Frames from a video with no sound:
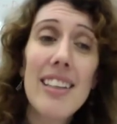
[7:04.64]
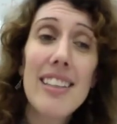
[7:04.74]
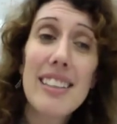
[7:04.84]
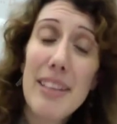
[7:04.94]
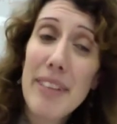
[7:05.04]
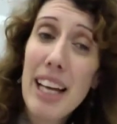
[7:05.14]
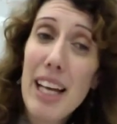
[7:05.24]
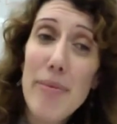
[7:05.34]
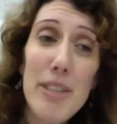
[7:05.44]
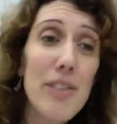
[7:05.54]

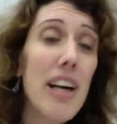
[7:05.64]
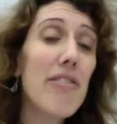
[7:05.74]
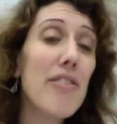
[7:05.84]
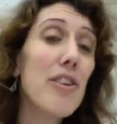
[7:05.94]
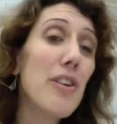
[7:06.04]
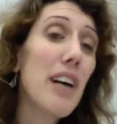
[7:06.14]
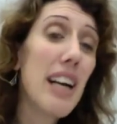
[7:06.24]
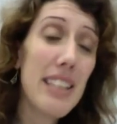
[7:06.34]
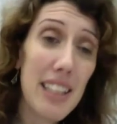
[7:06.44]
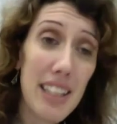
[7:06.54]
sometimes you have no
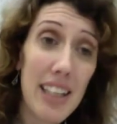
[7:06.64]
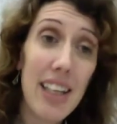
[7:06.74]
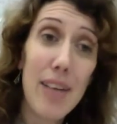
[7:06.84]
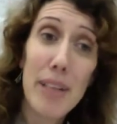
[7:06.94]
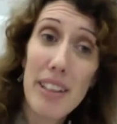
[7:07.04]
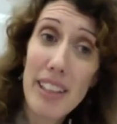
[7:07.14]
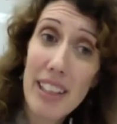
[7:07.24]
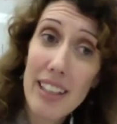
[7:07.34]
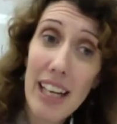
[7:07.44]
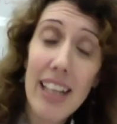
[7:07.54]
idea.
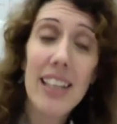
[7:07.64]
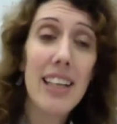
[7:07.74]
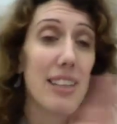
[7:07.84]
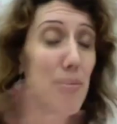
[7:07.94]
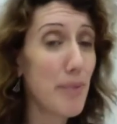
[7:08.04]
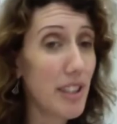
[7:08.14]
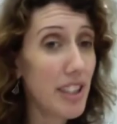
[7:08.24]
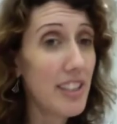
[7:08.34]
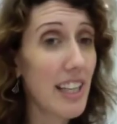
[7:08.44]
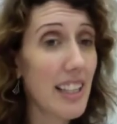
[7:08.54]
American dialect,
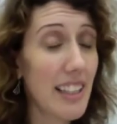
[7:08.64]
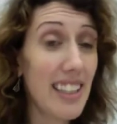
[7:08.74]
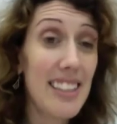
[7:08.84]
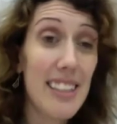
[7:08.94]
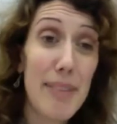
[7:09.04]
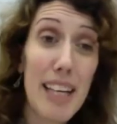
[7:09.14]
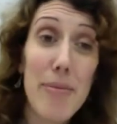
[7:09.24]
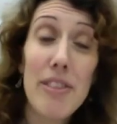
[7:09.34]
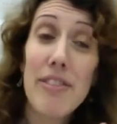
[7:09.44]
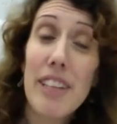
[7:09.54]
British dialect,
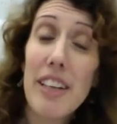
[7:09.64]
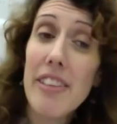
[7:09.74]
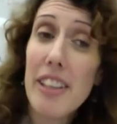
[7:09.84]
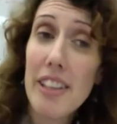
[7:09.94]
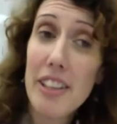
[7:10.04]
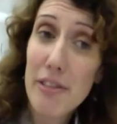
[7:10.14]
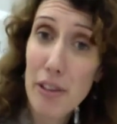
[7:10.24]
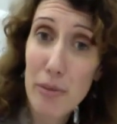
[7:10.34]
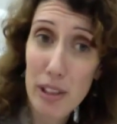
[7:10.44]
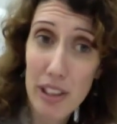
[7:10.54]
sometimes very, very
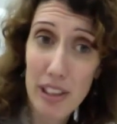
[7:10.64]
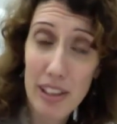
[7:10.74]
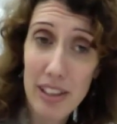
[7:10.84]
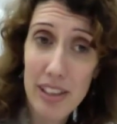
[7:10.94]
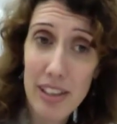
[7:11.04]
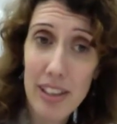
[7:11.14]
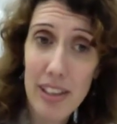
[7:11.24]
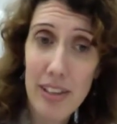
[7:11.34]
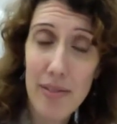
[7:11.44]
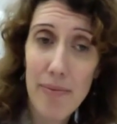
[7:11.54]
different words.
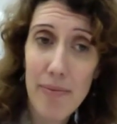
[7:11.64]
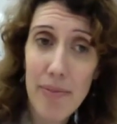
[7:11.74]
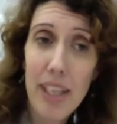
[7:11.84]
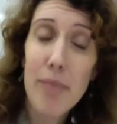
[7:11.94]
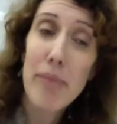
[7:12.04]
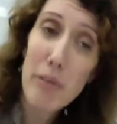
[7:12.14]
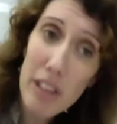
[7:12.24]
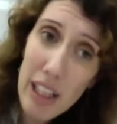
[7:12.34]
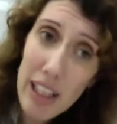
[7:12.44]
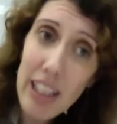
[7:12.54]
But
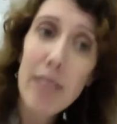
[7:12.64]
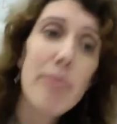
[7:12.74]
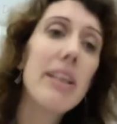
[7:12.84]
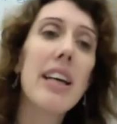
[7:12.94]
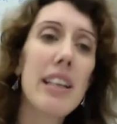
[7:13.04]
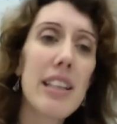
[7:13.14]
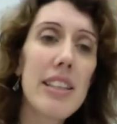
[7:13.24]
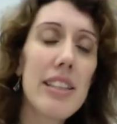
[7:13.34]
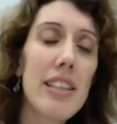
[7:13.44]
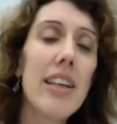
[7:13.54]
we're lucky
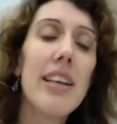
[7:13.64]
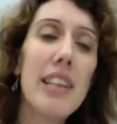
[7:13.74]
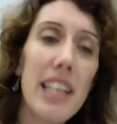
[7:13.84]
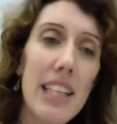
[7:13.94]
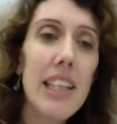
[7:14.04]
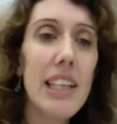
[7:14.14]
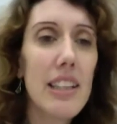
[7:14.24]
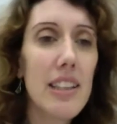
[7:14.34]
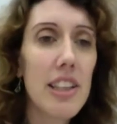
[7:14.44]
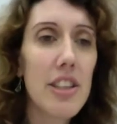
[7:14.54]
because in
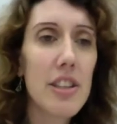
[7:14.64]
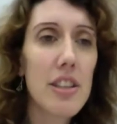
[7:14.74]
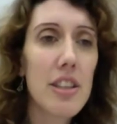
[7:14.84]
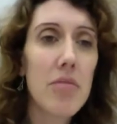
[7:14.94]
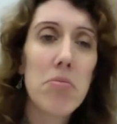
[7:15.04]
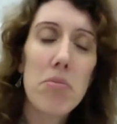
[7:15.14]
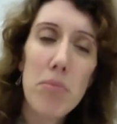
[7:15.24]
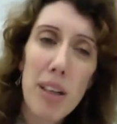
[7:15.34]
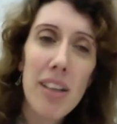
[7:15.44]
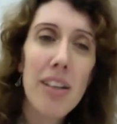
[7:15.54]
English,
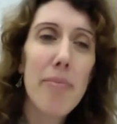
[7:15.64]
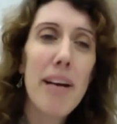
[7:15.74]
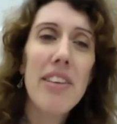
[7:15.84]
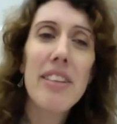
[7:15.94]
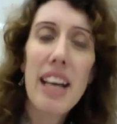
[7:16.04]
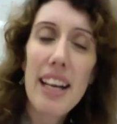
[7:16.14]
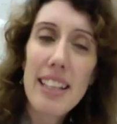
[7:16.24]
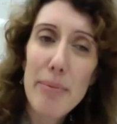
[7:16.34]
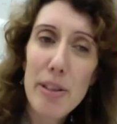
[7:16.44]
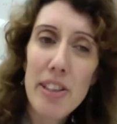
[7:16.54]
about
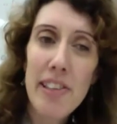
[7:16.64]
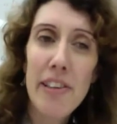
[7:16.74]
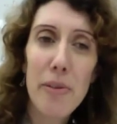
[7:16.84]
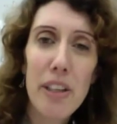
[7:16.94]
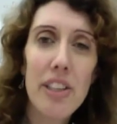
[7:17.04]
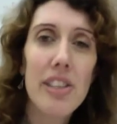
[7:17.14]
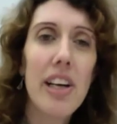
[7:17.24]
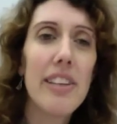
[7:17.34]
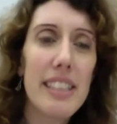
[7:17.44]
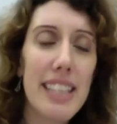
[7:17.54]
90% of the words
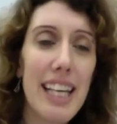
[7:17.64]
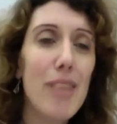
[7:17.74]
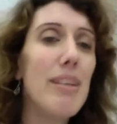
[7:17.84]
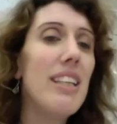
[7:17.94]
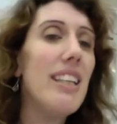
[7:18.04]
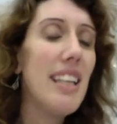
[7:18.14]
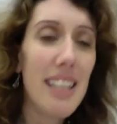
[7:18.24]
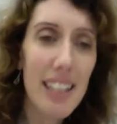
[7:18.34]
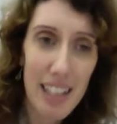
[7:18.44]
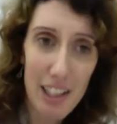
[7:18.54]
are the same in
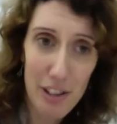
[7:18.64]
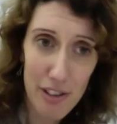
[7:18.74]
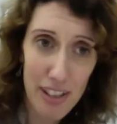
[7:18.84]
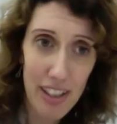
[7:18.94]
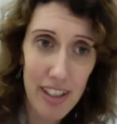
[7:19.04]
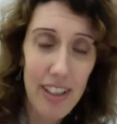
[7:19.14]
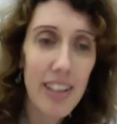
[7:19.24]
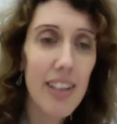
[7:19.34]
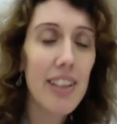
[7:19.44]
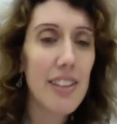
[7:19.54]
any country.
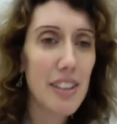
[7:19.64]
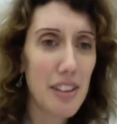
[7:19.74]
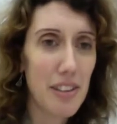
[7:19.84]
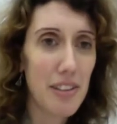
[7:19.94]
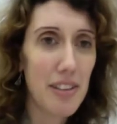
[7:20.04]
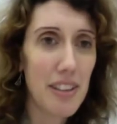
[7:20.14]
So,